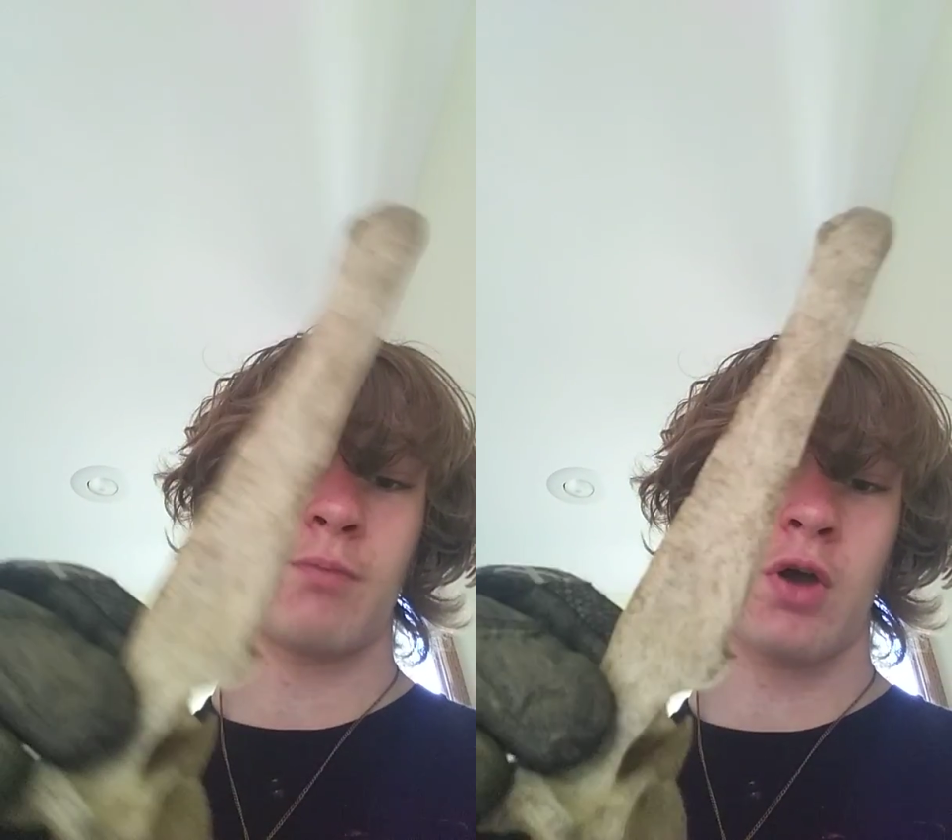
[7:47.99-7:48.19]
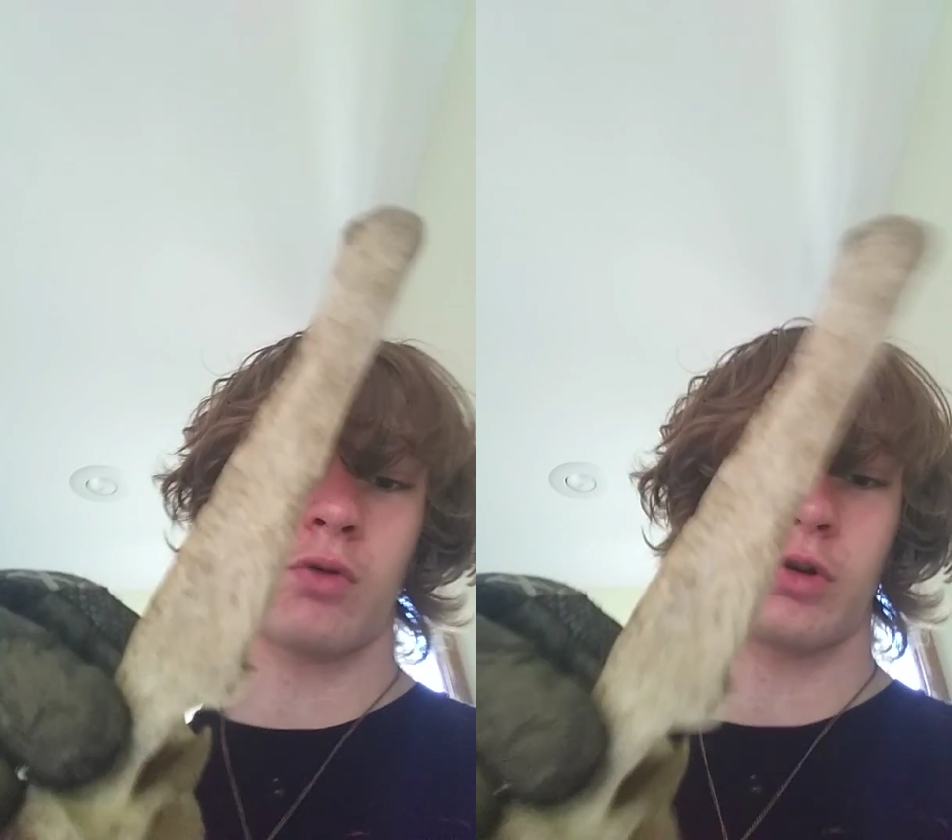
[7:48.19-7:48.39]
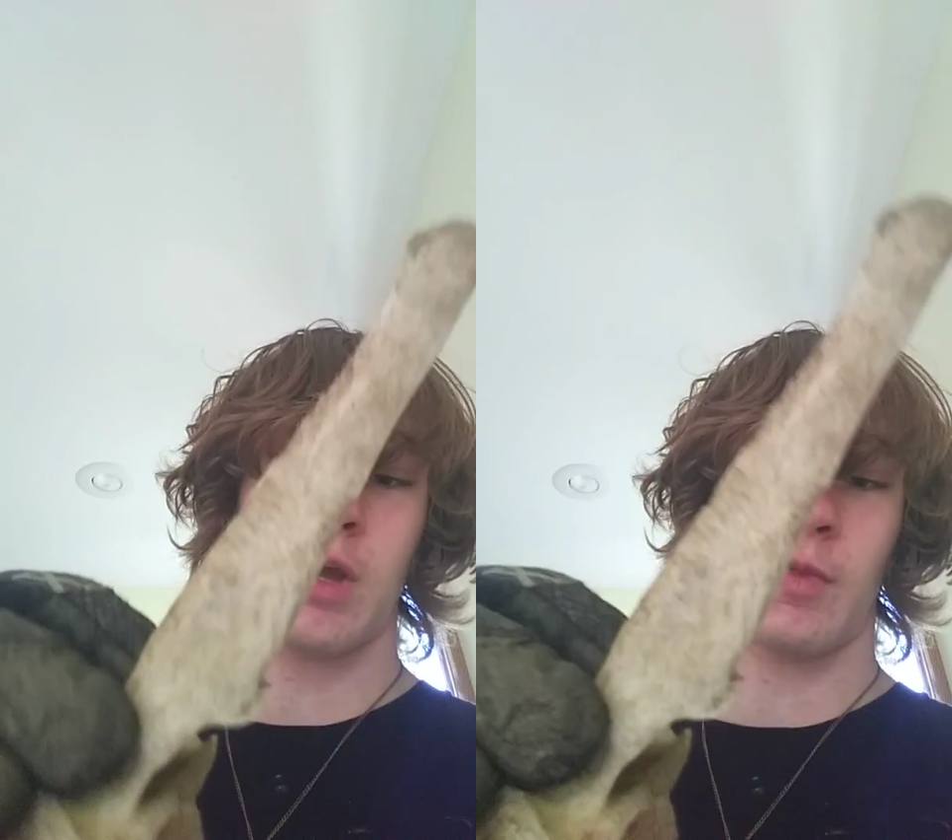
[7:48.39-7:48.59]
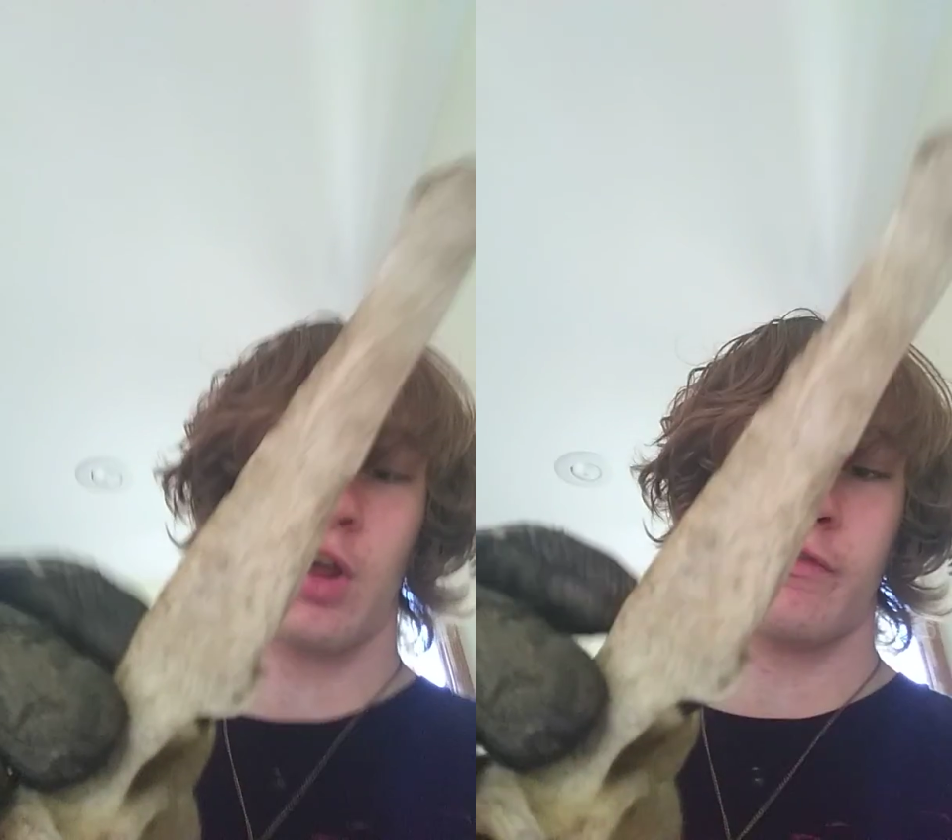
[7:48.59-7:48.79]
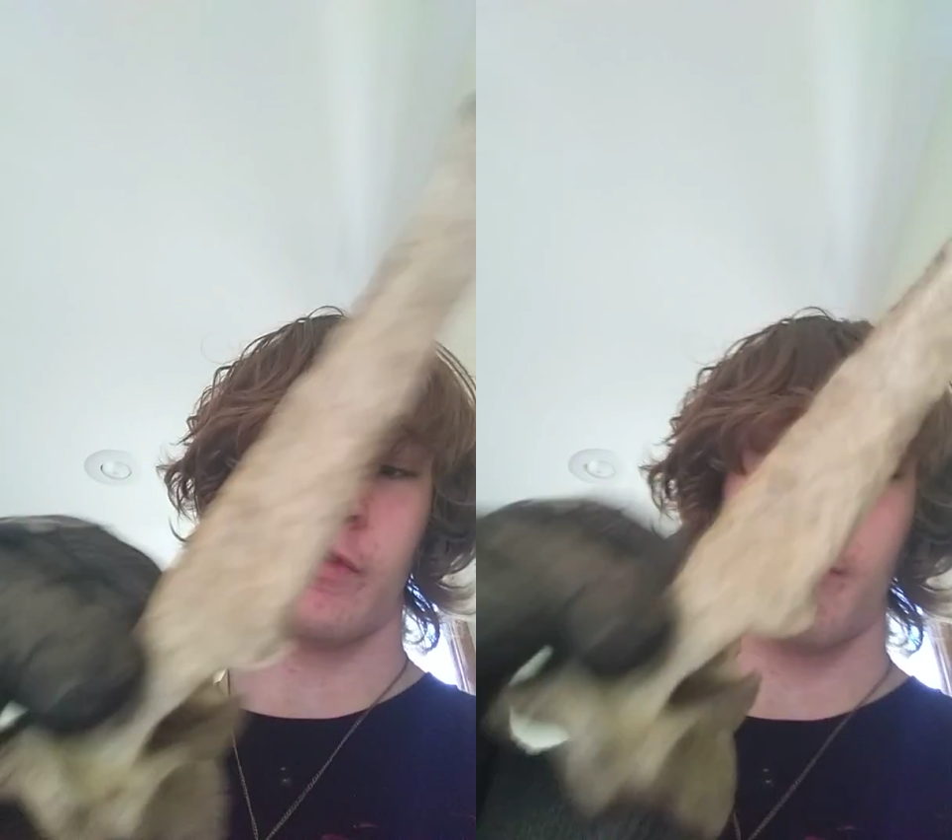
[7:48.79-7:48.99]
bone coming
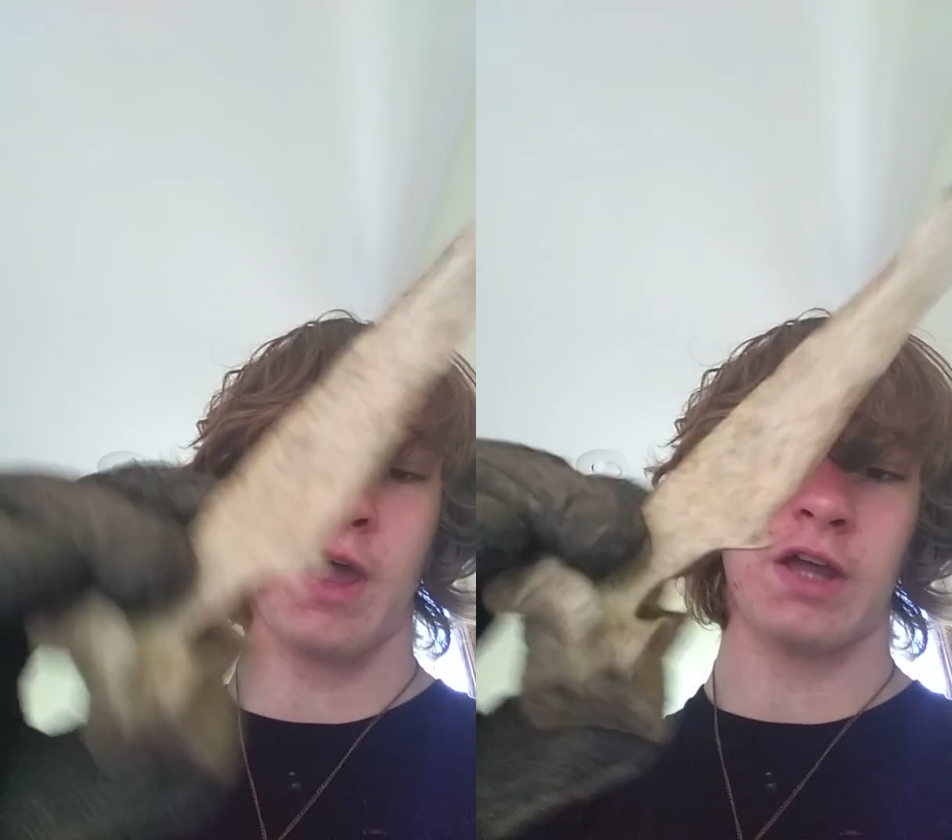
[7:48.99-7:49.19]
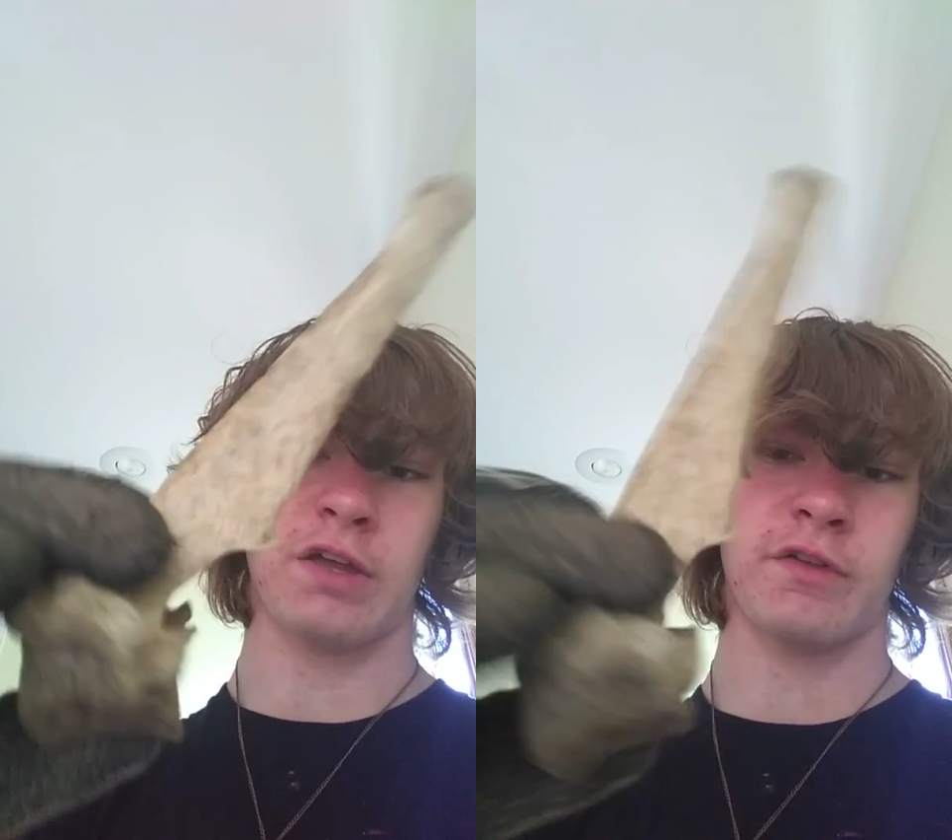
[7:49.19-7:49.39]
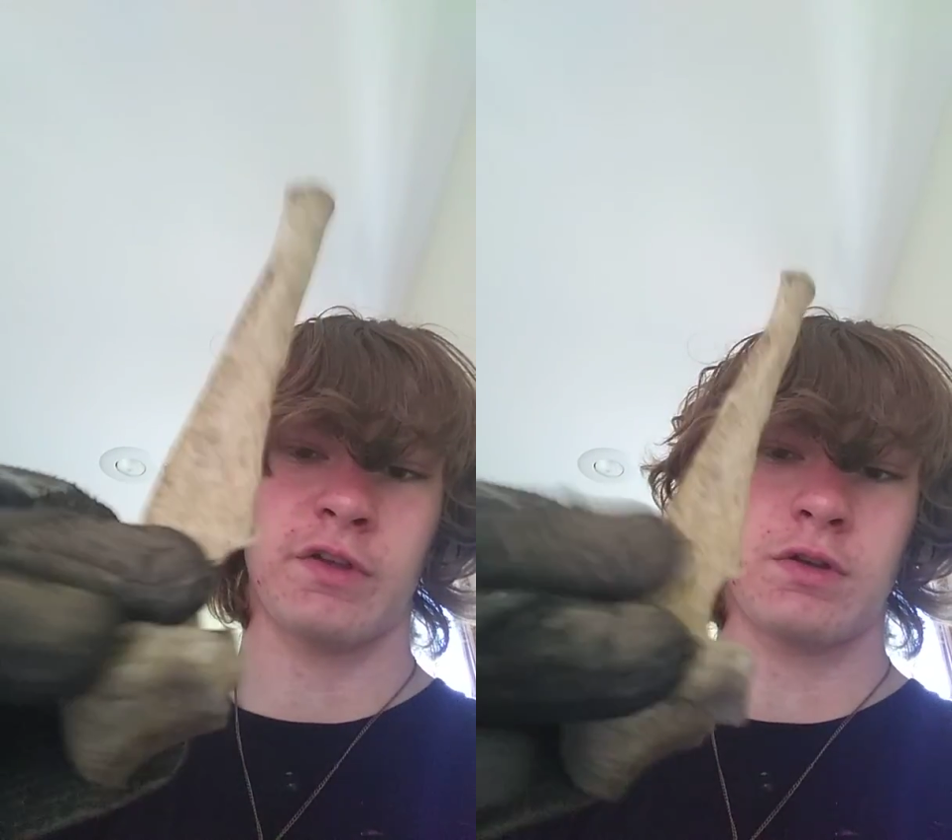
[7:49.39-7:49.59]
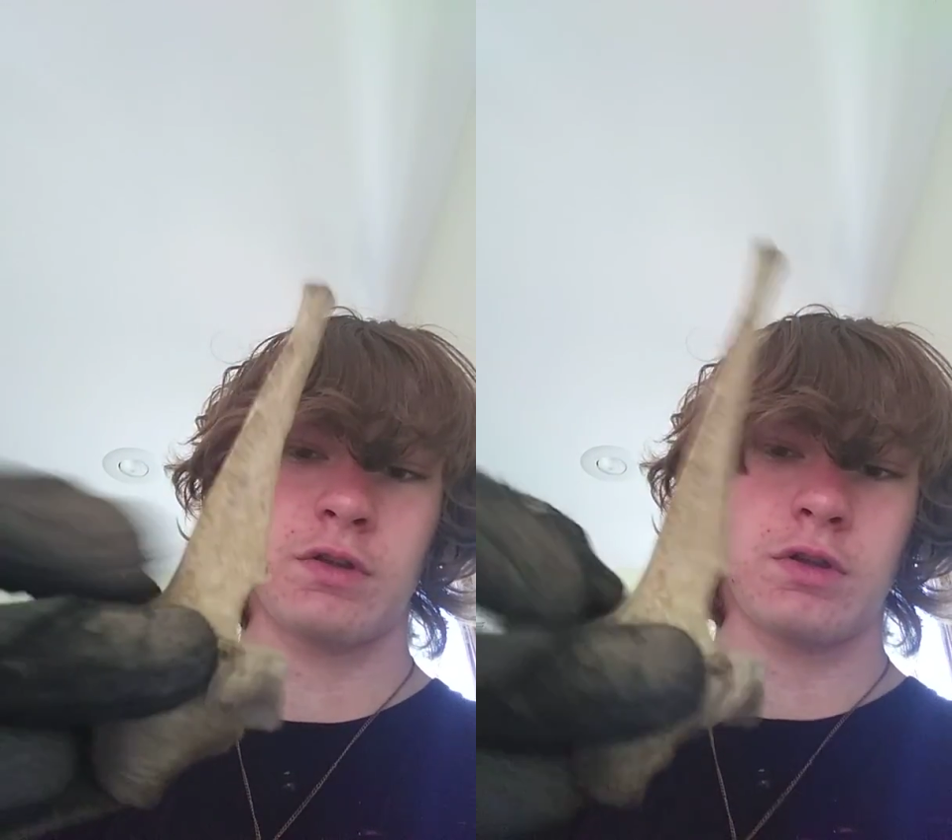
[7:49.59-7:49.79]
off of the back of it.